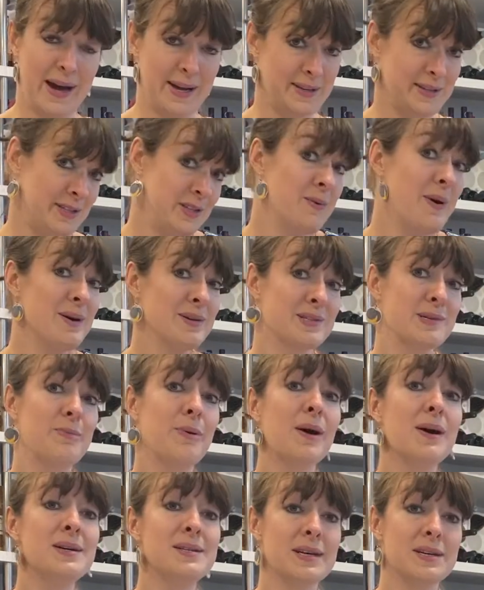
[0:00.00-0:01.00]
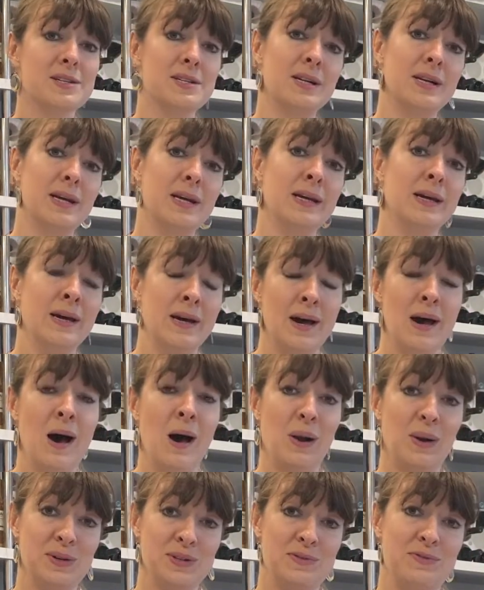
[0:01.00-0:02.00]
to our surprise actually,
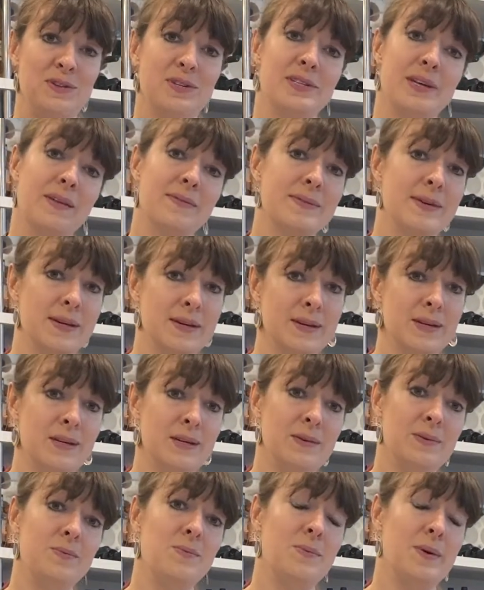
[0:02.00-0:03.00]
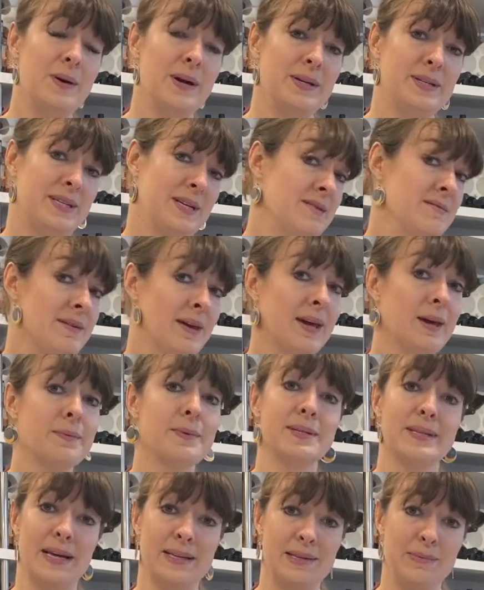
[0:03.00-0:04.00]
a lot of you said that you didn't think it
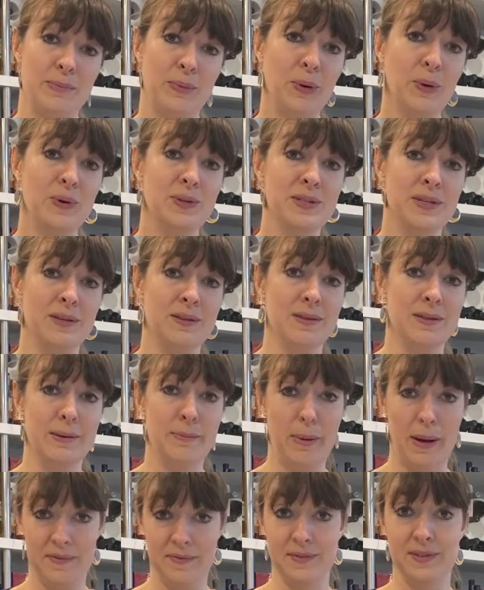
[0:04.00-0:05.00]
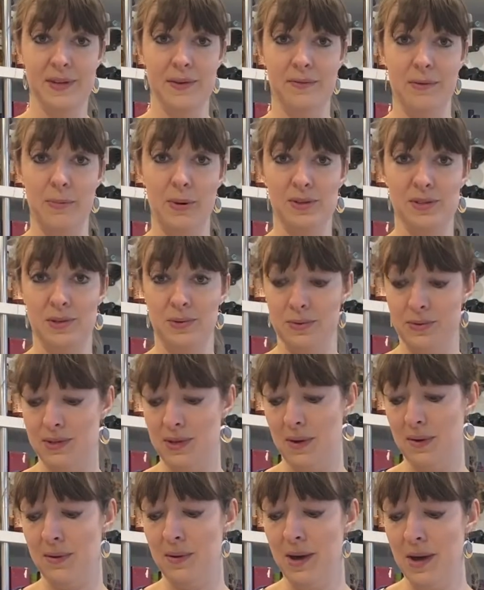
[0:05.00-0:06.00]
was that important, the punt of the bottle,
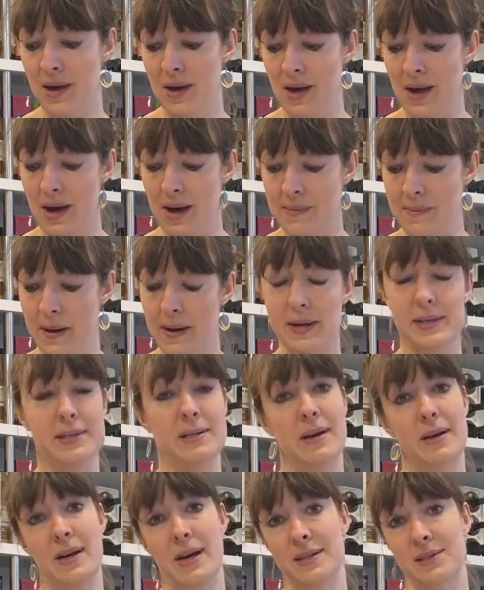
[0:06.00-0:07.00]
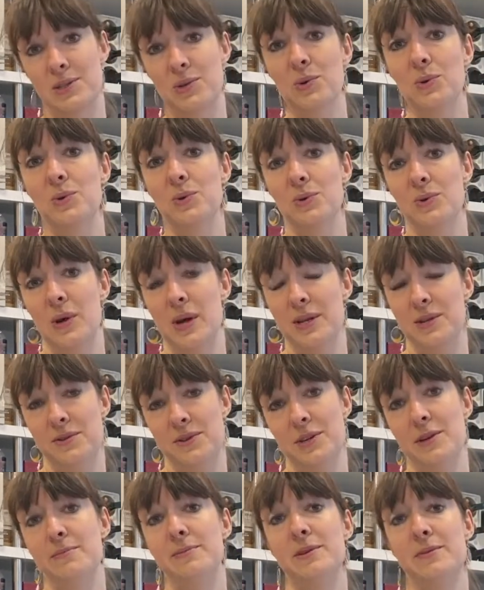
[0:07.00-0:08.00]
so as you're in
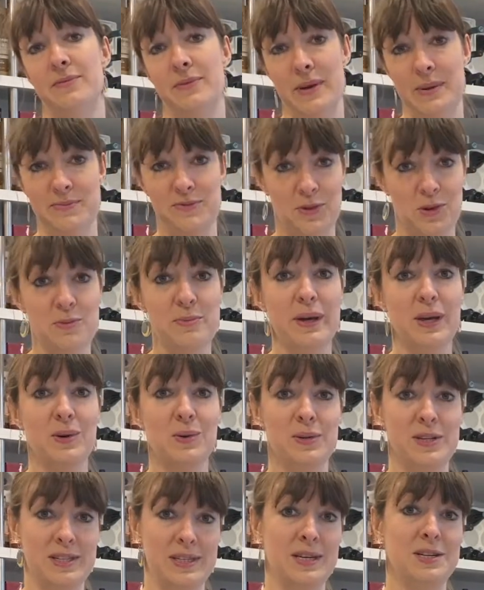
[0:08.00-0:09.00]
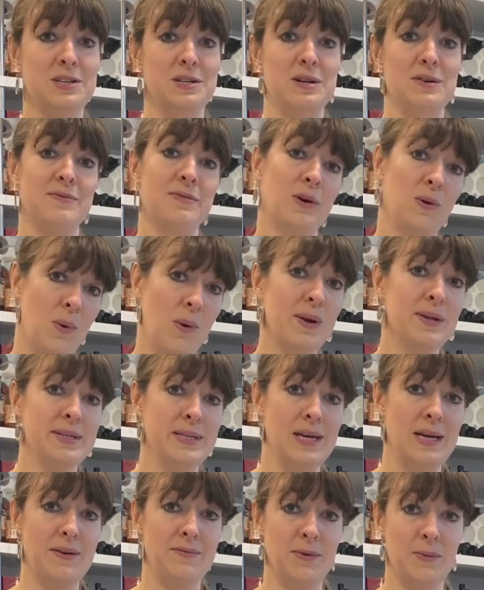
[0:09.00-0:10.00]
terms of informing your decision of the
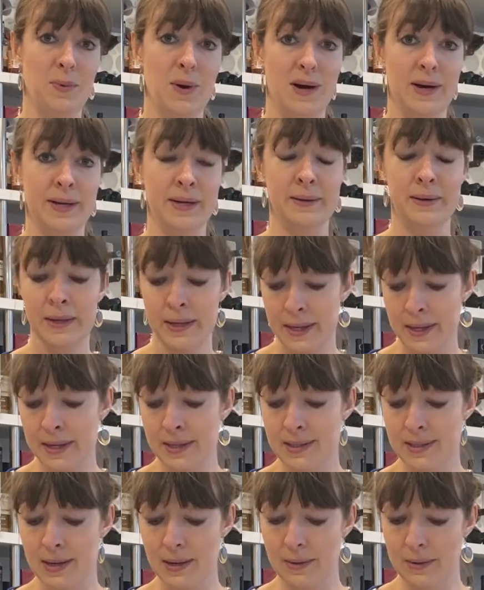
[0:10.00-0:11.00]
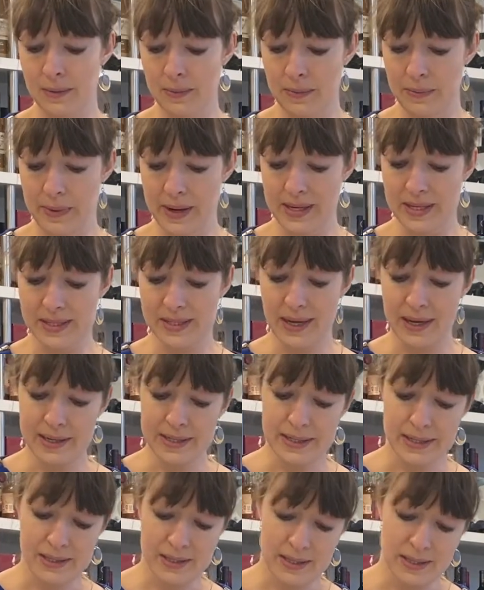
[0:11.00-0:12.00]
quality of the wine. So we
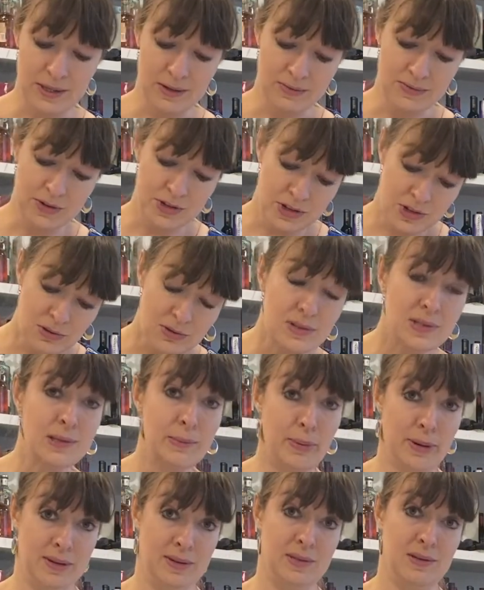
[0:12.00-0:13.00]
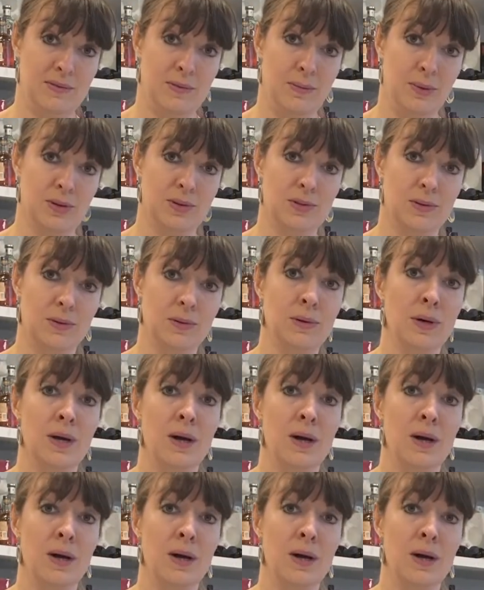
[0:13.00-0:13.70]
decided to reduce the punt of the bottle